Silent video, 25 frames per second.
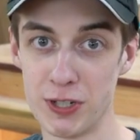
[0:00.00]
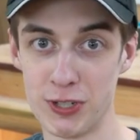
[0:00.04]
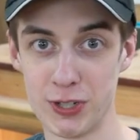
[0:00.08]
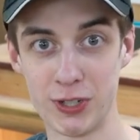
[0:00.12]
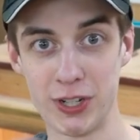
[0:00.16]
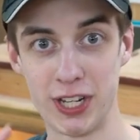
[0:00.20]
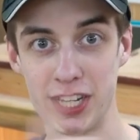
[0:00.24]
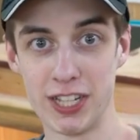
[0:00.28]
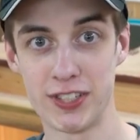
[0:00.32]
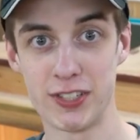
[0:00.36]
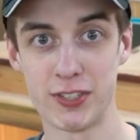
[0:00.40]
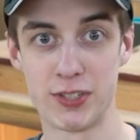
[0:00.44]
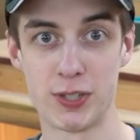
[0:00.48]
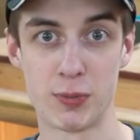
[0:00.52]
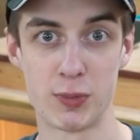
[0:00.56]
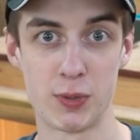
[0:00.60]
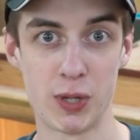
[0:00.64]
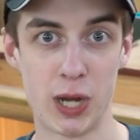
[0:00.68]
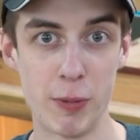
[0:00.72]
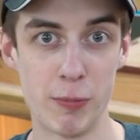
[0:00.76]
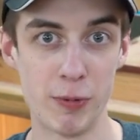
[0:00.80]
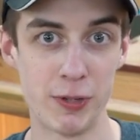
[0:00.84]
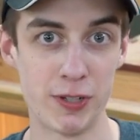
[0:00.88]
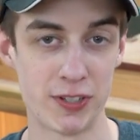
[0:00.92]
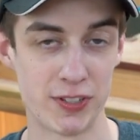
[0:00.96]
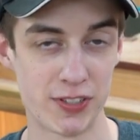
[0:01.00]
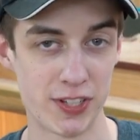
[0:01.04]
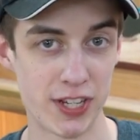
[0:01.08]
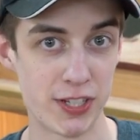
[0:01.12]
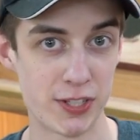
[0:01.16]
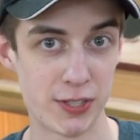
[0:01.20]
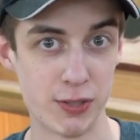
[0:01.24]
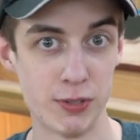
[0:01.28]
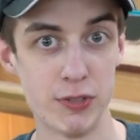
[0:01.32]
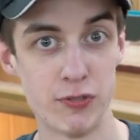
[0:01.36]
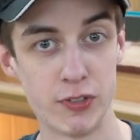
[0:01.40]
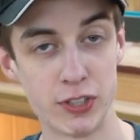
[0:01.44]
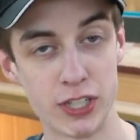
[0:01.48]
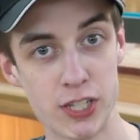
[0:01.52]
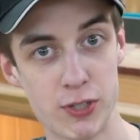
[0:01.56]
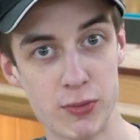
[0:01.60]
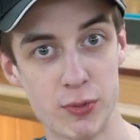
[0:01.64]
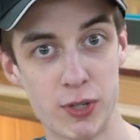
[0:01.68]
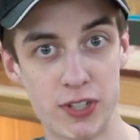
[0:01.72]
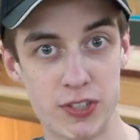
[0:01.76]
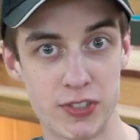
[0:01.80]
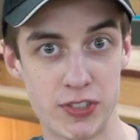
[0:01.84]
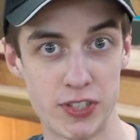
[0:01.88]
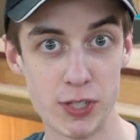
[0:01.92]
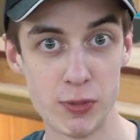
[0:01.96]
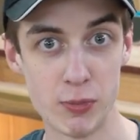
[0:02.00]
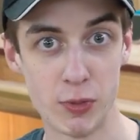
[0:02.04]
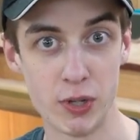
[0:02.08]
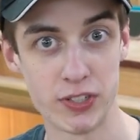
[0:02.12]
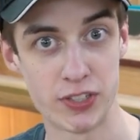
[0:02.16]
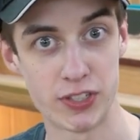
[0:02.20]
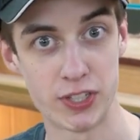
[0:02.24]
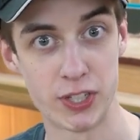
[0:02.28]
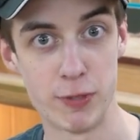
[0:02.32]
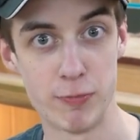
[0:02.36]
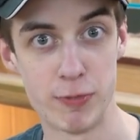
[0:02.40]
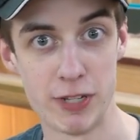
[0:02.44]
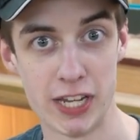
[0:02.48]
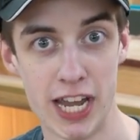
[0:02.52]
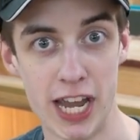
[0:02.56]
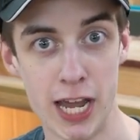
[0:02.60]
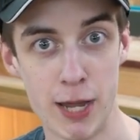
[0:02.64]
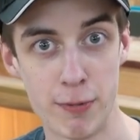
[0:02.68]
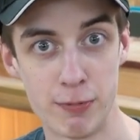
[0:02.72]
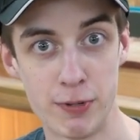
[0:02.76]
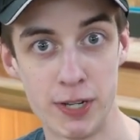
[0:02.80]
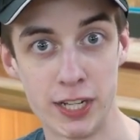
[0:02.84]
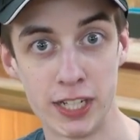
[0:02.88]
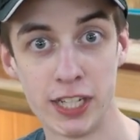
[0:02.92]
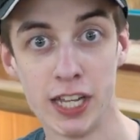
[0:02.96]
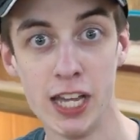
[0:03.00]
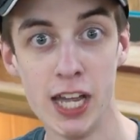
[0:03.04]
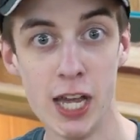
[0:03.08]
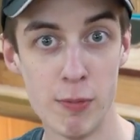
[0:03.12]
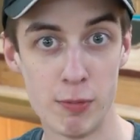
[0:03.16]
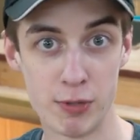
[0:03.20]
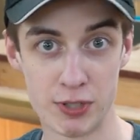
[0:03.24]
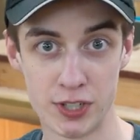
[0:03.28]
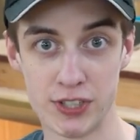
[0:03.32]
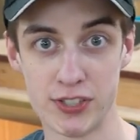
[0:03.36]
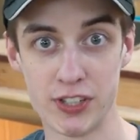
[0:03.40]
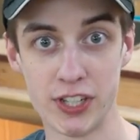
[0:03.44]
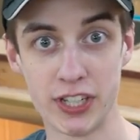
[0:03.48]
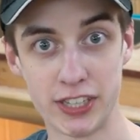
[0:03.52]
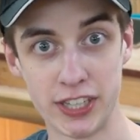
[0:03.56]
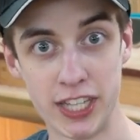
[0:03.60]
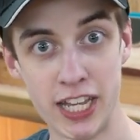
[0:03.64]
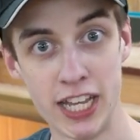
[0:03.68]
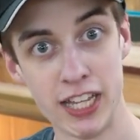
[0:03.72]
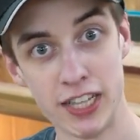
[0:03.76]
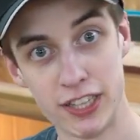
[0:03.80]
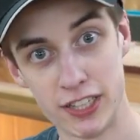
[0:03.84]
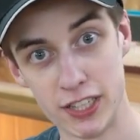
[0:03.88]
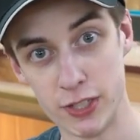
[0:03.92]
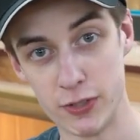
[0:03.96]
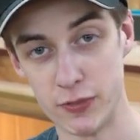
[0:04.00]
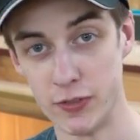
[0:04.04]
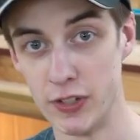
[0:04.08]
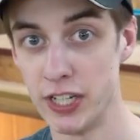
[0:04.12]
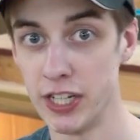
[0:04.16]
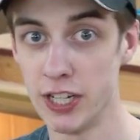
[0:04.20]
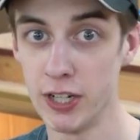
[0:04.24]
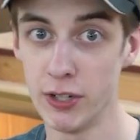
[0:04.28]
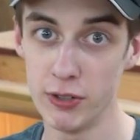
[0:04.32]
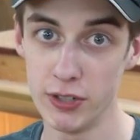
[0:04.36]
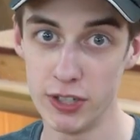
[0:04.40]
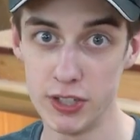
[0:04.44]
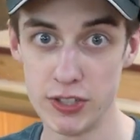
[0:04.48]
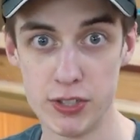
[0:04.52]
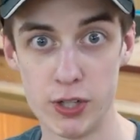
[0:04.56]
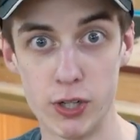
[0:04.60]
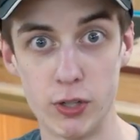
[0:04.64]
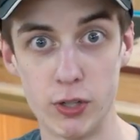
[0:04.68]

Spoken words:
sure to hit the subscribe button to stay tuned if you guys wanna see what's gonna be happening, but just like that, this video is